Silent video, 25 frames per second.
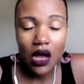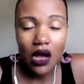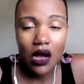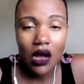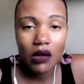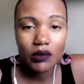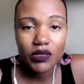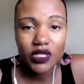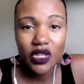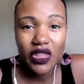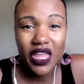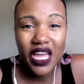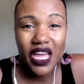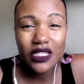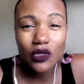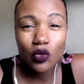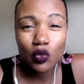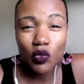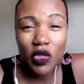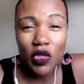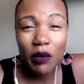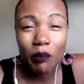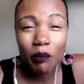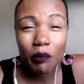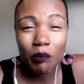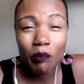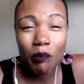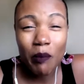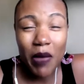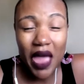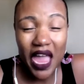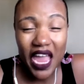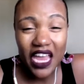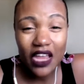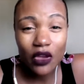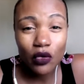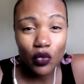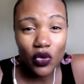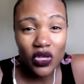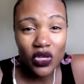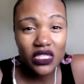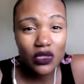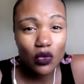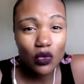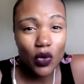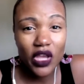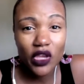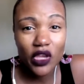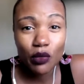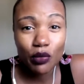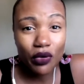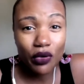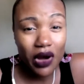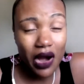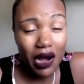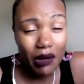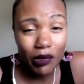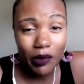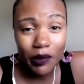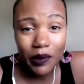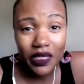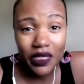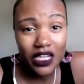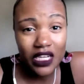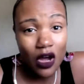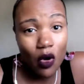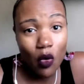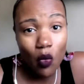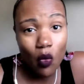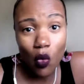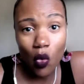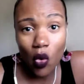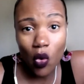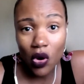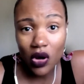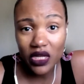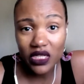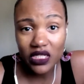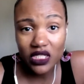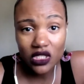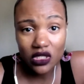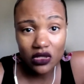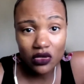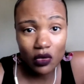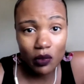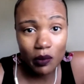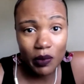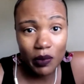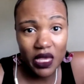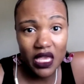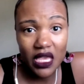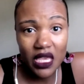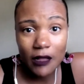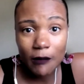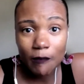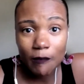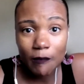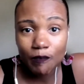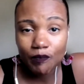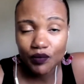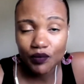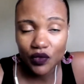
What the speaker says: So that's the main reason why you probably don't want to be